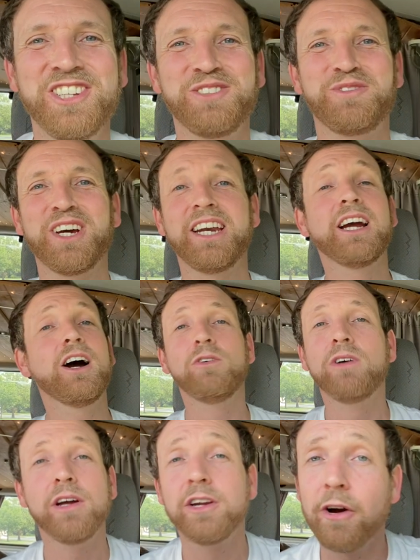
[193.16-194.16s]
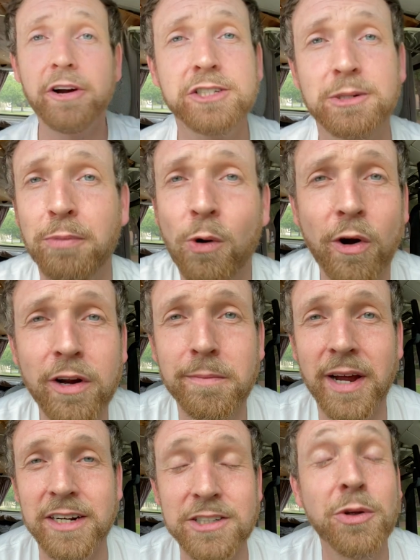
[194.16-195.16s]
this video, you're already supporting
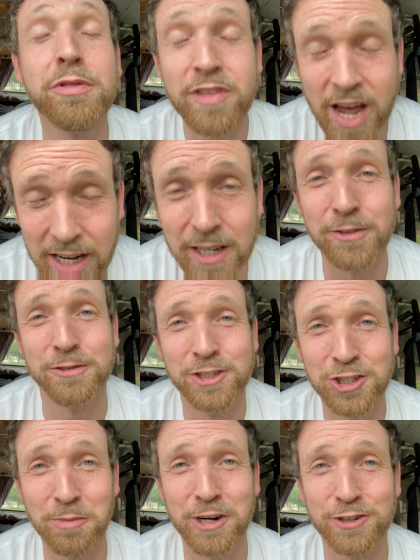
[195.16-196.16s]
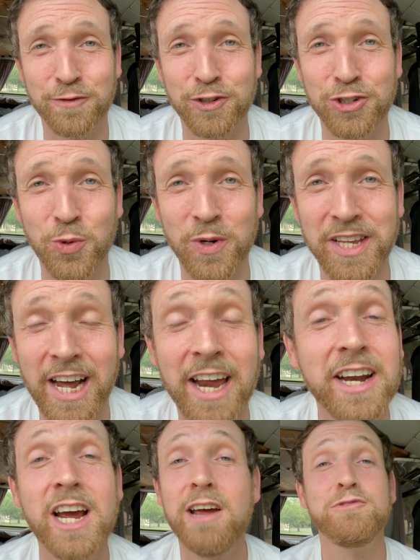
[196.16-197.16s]
me. So thank you so much for doing that.
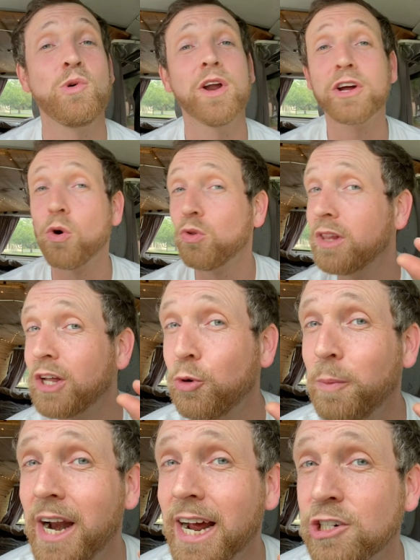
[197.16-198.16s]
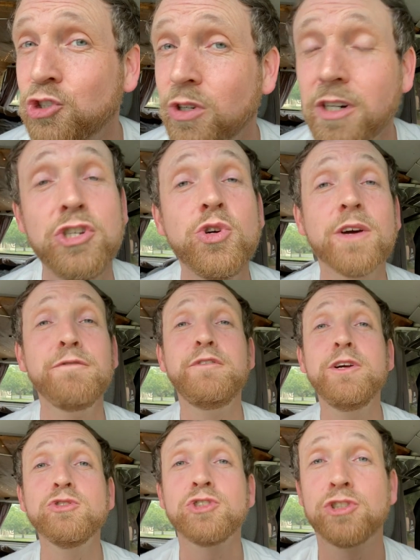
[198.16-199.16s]
If you want to go a little bit extra, you could
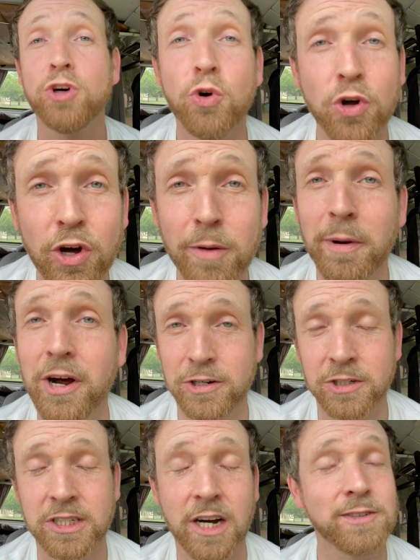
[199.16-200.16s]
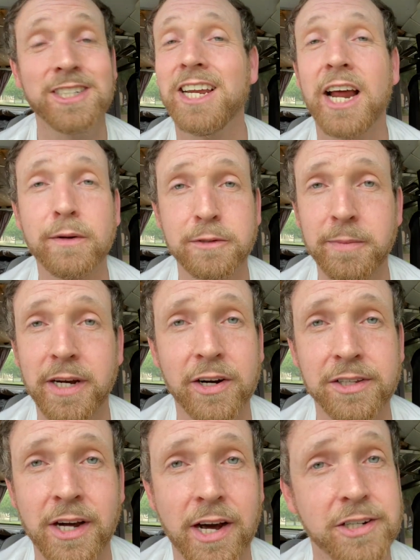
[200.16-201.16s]
feel so good about yourself because it helps me out a
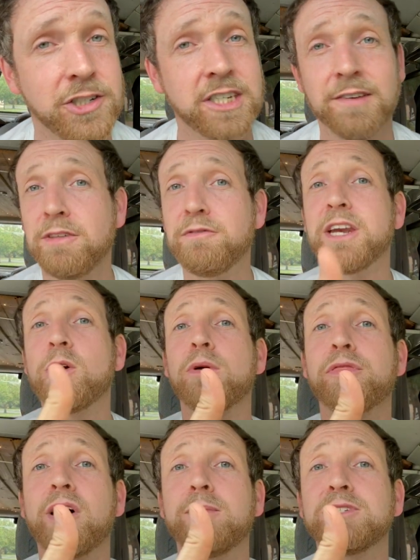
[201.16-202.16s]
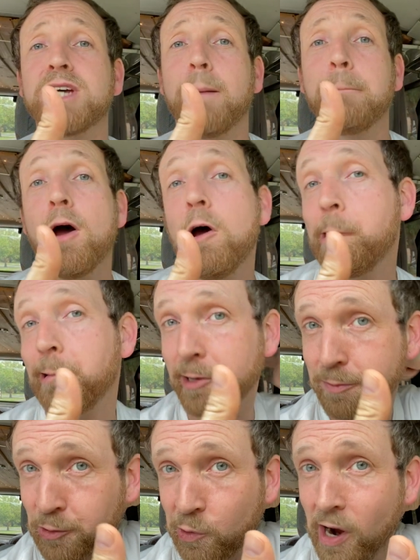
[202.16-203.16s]
ton. Just give the video a thumbs up,
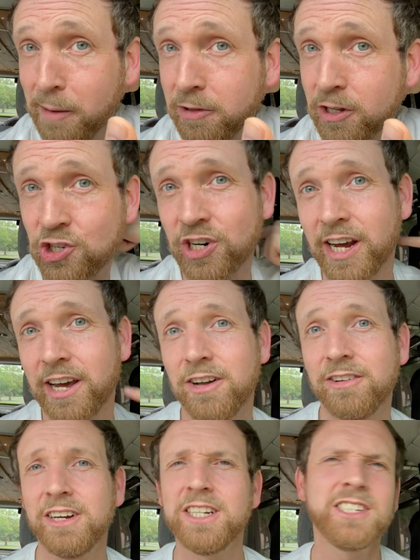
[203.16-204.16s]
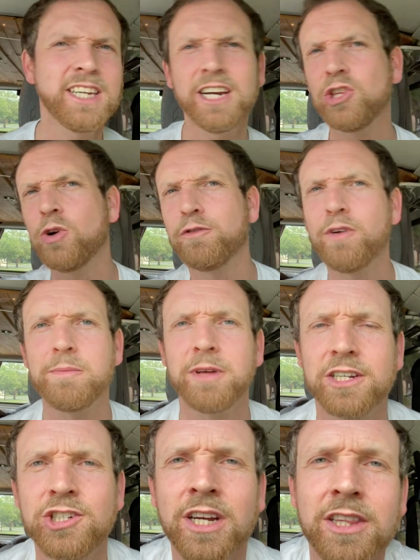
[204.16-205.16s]
subscribe to the channel, and send it to a friend. Be
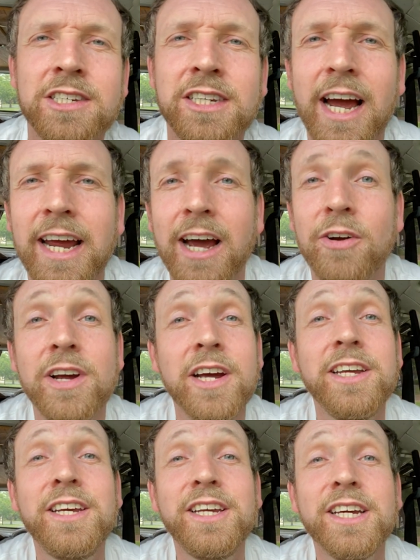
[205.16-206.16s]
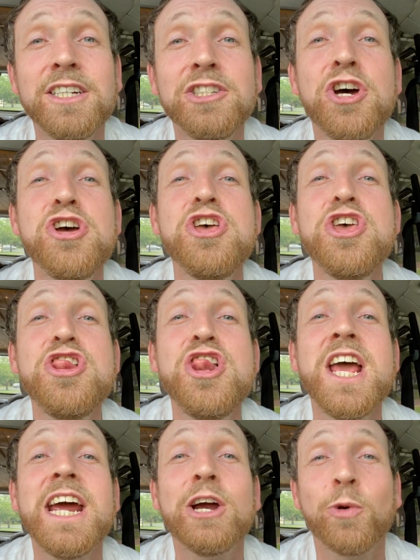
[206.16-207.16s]
like, check this guy out. He is
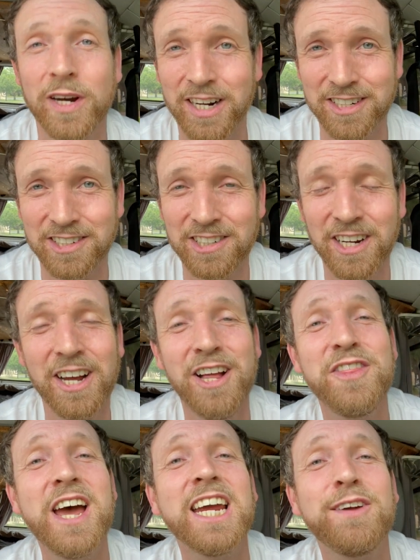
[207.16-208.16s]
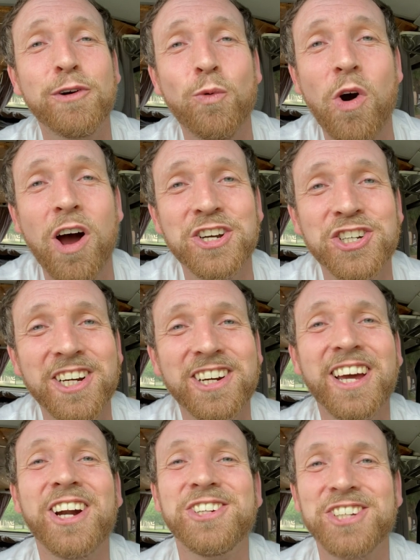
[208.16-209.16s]
hilarious. Thank you for watching,
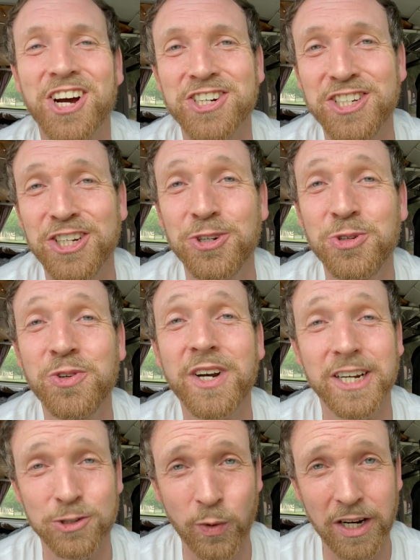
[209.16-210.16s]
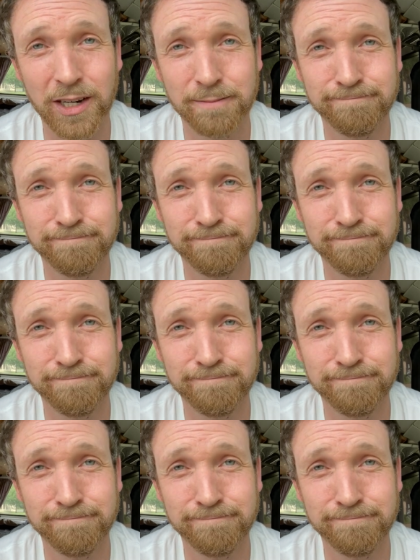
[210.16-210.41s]
and I'll talk to you next week.